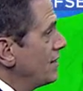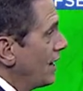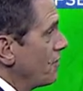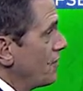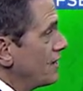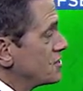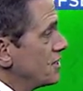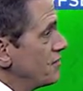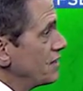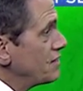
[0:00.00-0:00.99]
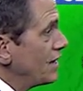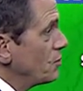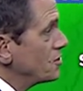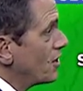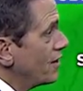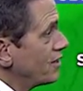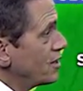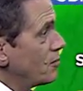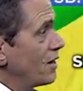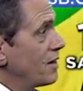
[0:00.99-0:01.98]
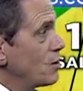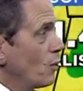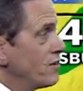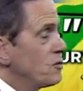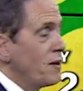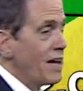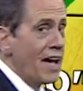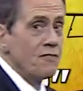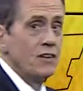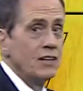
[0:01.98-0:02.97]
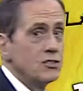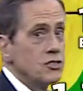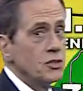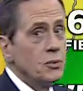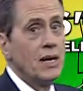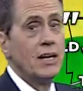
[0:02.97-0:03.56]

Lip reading: on Thanksgiving Day. We're talking about anywhere from a half an inch to